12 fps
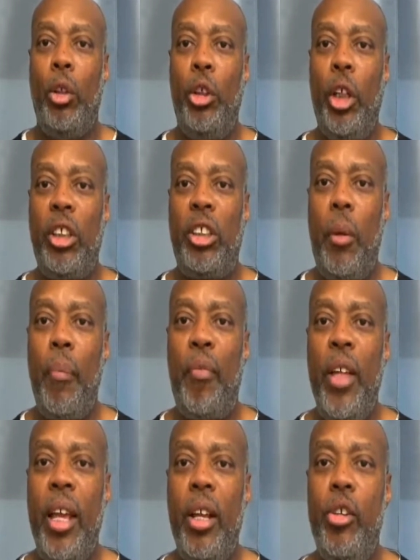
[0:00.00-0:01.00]
There are some
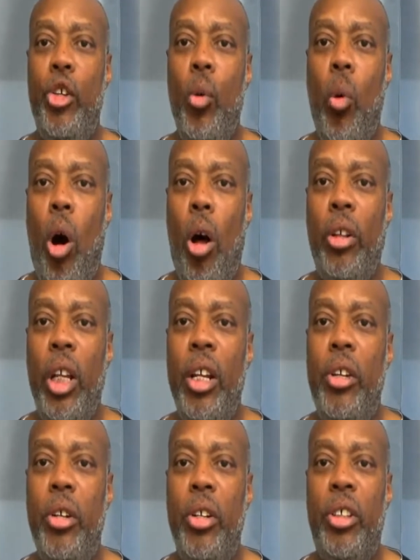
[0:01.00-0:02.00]
things you all
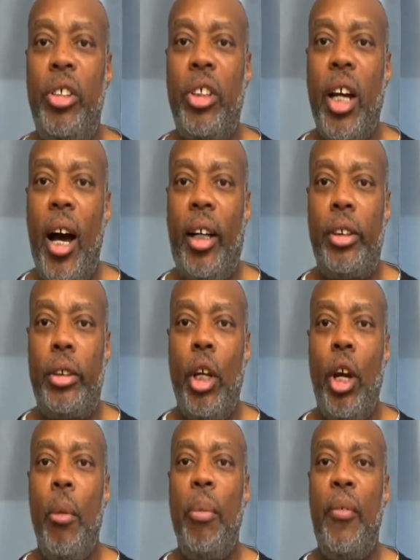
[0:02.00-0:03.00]
need to discuss
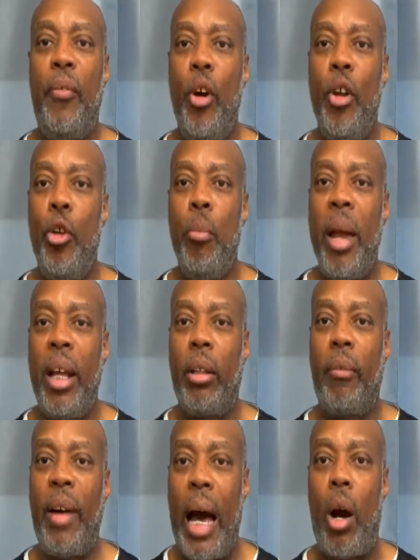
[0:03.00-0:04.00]
before you make
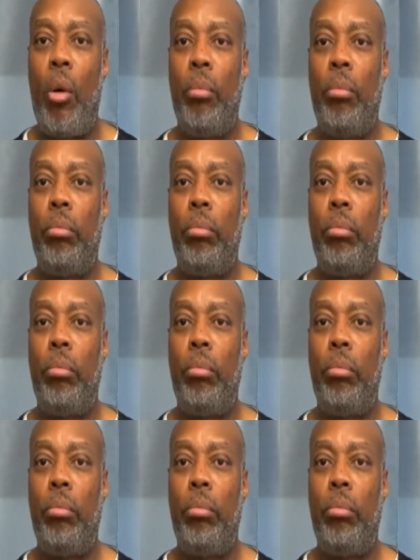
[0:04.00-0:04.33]
the vow.